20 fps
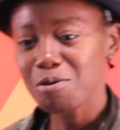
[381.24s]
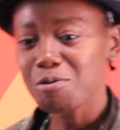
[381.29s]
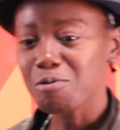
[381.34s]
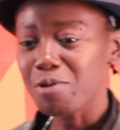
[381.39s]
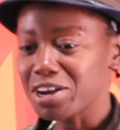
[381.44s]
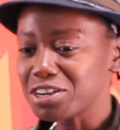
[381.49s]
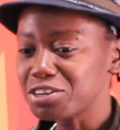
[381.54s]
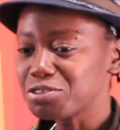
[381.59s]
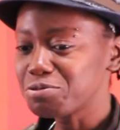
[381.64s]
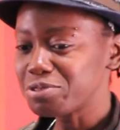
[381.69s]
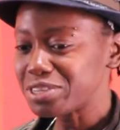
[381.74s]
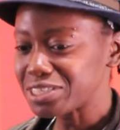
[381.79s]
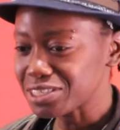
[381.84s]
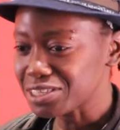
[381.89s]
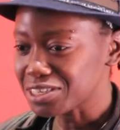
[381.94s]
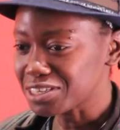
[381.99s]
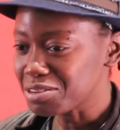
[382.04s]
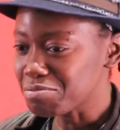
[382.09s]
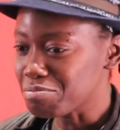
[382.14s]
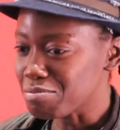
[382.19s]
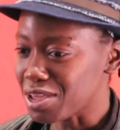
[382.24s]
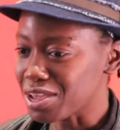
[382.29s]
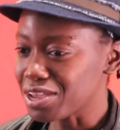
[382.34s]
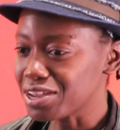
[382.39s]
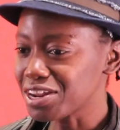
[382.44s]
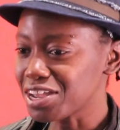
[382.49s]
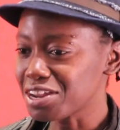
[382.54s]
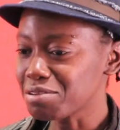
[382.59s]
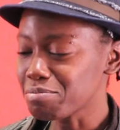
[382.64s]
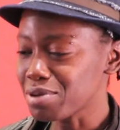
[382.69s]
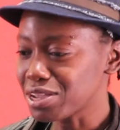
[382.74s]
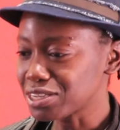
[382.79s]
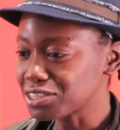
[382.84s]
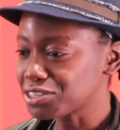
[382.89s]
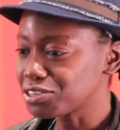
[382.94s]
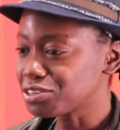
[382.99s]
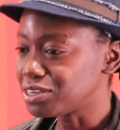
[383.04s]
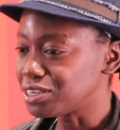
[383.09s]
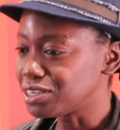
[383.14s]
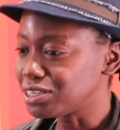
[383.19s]
Why do we study men and
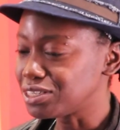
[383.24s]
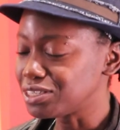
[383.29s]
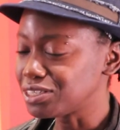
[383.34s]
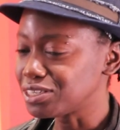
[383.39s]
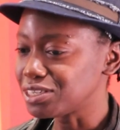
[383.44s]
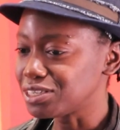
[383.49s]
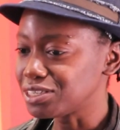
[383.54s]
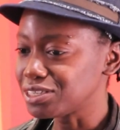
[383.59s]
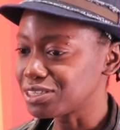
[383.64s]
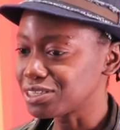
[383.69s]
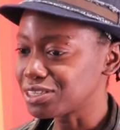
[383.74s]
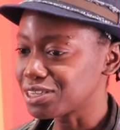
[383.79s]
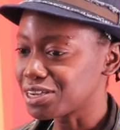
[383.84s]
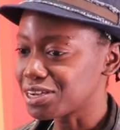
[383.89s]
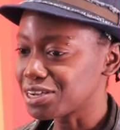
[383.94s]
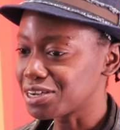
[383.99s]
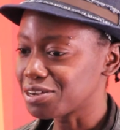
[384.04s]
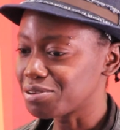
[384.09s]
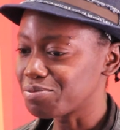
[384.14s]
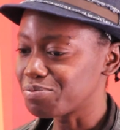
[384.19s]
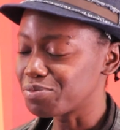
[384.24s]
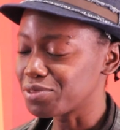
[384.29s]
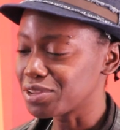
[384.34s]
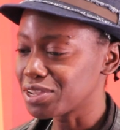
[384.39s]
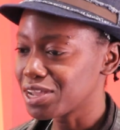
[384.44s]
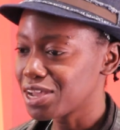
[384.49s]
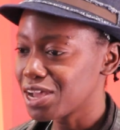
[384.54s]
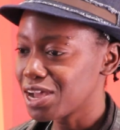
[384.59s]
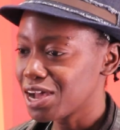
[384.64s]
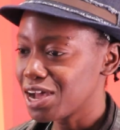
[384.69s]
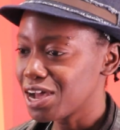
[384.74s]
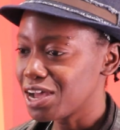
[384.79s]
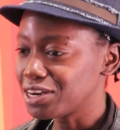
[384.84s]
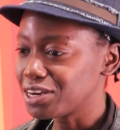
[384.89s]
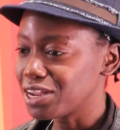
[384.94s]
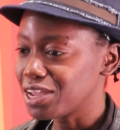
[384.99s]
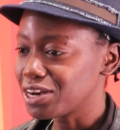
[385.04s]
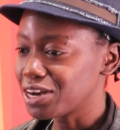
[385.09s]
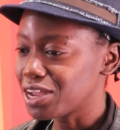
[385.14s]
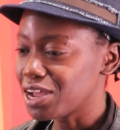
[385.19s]
masculinities?
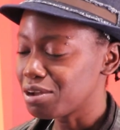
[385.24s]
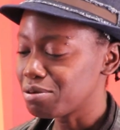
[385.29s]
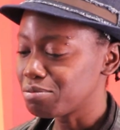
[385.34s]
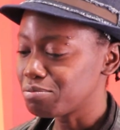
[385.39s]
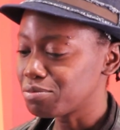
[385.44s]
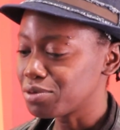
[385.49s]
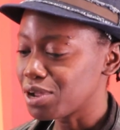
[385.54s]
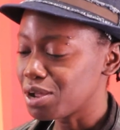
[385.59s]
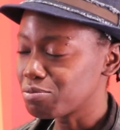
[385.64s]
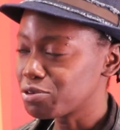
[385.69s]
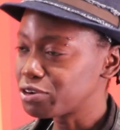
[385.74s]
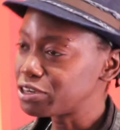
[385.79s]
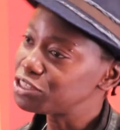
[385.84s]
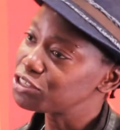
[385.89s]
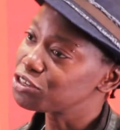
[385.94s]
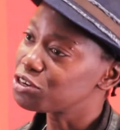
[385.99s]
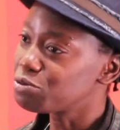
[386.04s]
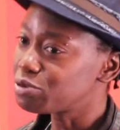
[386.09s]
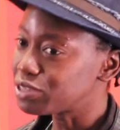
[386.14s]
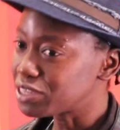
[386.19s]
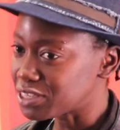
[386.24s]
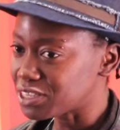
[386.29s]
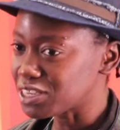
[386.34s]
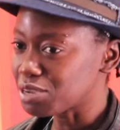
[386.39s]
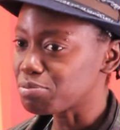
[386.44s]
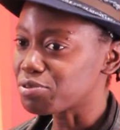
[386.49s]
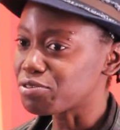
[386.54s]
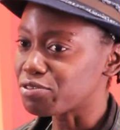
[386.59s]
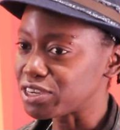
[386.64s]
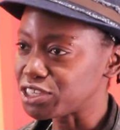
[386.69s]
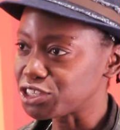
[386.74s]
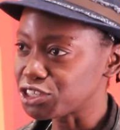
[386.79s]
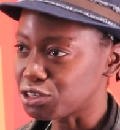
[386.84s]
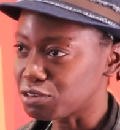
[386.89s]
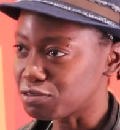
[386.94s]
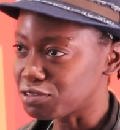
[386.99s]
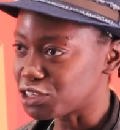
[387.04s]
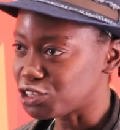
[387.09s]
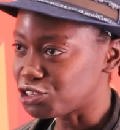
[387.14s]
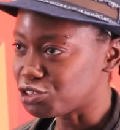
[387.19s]
I'm going to go with the separation
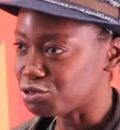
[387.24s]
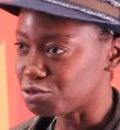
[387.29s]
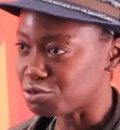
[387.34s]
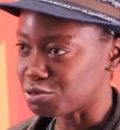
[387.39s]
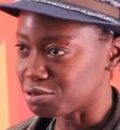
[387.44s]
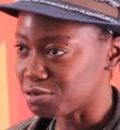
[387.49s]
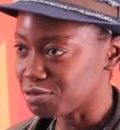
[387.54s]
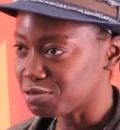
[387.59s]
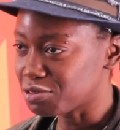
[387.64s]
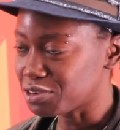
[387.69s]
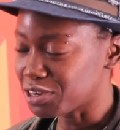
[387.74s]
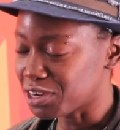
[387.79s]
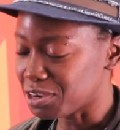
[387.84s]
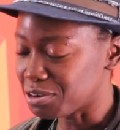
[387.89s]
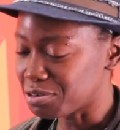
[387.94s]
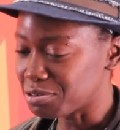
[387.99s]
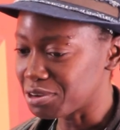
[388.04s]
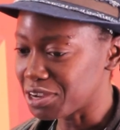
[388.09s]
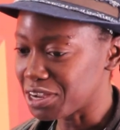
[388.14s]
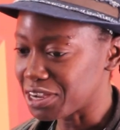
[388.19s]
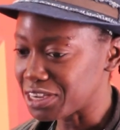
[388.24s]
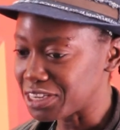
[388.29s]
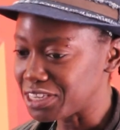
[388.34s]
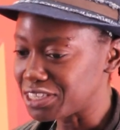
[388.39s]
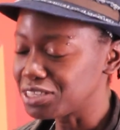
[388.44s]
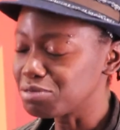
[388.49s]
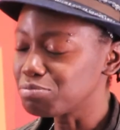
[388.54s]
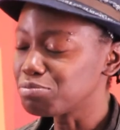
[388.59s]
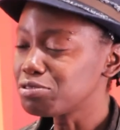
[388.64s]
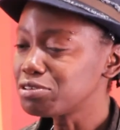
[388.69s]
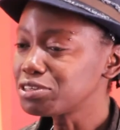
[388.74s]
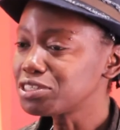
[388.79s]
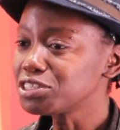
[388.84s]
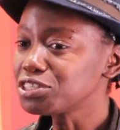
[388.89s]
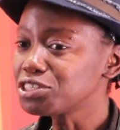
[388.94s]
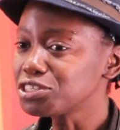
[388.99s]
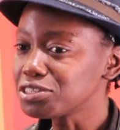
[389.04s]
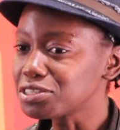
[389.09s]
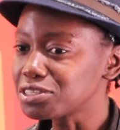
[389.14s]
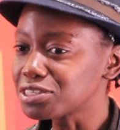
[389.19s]
of the two for now. It's
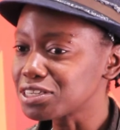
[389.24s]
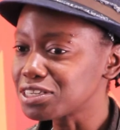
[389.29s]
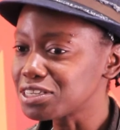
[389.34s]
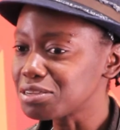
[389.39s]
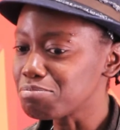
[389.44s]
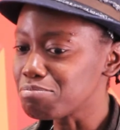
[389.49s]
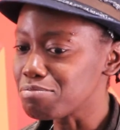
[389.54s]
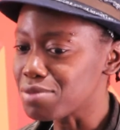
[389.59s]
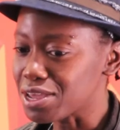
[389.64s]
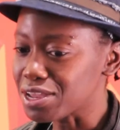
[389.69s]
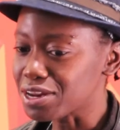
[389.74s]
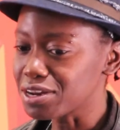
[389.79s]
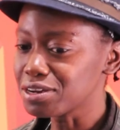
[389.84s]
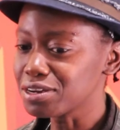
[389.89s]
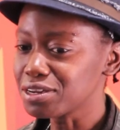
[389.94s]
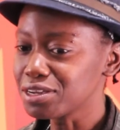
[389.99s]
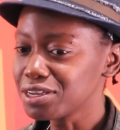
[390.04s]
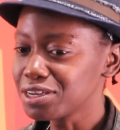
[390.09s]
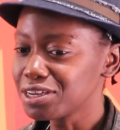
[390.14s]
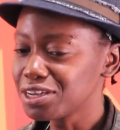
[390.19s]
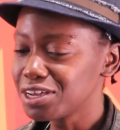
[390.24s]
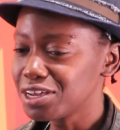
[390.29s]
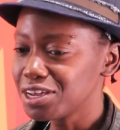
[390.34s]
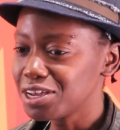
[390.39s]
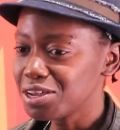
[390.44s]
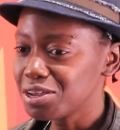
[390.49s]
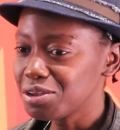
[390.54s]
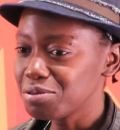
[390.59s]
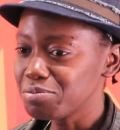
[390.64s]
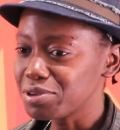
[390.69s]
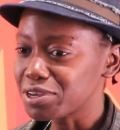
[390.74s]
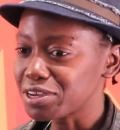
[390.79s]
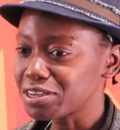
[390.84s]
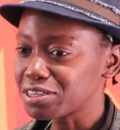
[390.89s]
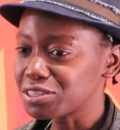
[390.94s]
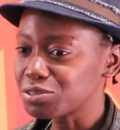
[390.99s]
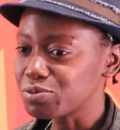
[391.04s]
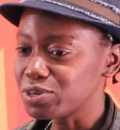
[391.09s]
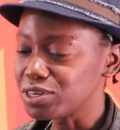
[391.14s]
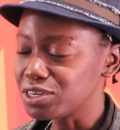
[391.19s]
important to study men
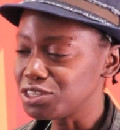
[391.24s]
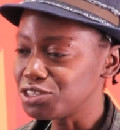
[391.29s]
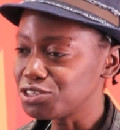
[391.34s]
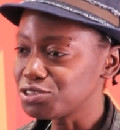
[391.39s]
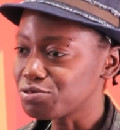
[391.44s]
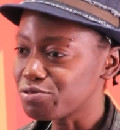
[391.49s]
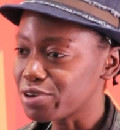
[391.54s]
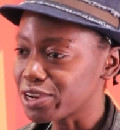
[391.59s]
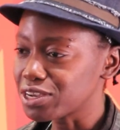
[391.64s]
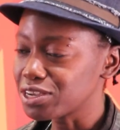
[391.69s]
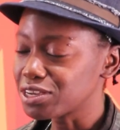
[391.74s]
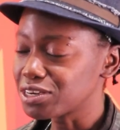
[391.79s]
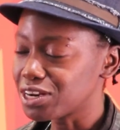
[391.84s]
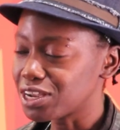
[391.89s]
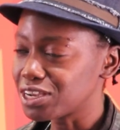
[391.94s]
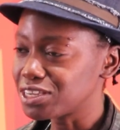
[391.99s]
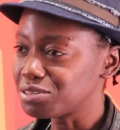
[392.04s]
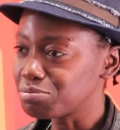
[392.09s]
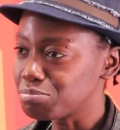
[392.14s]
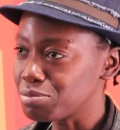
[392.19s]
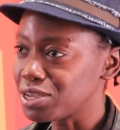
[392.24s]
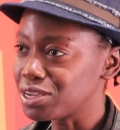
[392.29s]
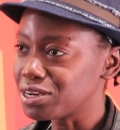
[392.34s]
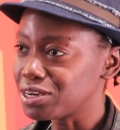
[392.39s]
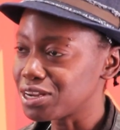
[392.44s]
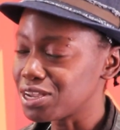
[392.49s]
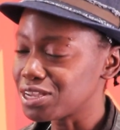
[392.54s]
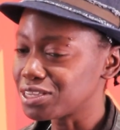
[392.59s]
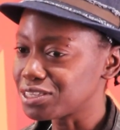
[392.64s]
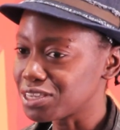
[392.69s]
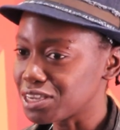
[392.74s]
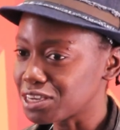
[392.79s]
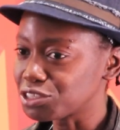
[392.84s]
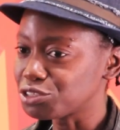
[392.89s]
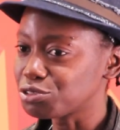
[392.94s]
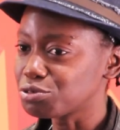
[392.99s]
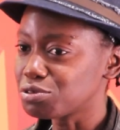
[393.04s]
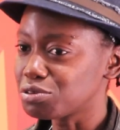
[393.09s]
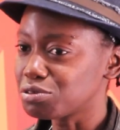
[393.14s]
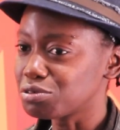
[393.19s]
because we need to recognize men as
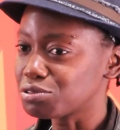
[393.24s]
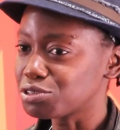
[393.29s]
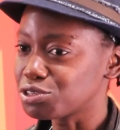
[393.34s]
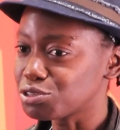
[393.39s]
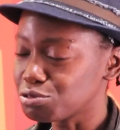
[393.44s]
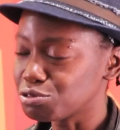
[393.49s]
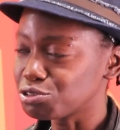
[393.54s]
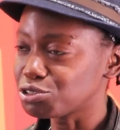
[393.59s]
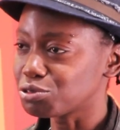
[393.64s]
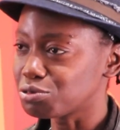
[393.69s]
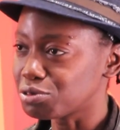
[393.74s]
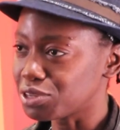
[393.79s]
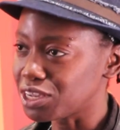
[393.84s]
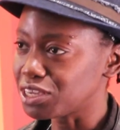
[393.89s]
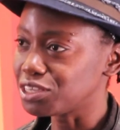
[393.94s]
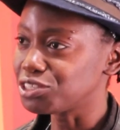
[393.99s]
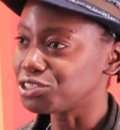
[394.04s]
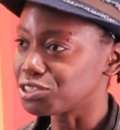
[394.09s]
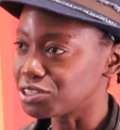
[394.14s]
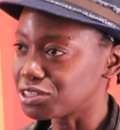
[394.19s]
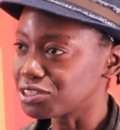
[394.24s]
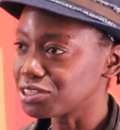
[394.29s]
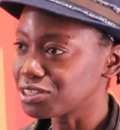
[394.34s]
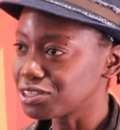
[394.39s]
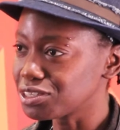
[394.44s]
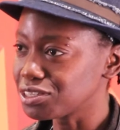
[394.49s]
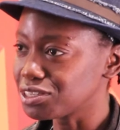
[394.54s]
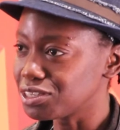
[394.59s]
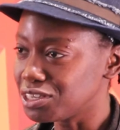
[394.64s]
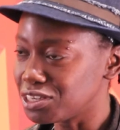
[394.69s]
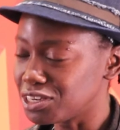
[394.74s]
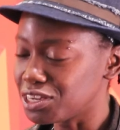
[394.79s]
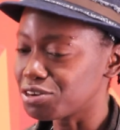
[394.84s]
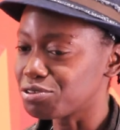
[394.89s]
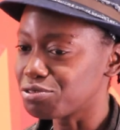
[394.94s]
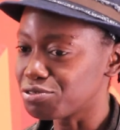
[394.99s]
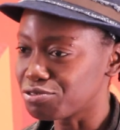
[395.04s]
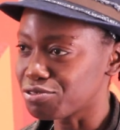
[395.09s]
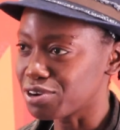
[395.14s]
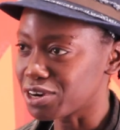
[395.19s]
actual social agents in their
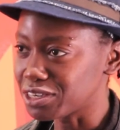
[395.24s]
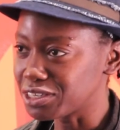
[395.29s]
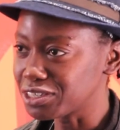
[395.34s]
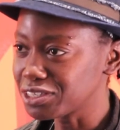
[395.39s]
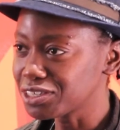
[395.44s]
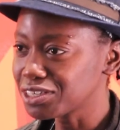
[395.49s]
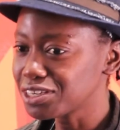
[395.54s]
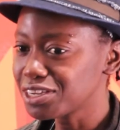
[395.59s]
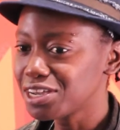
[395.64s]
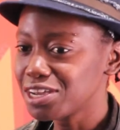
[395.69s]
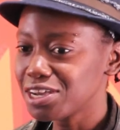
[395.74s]
own right.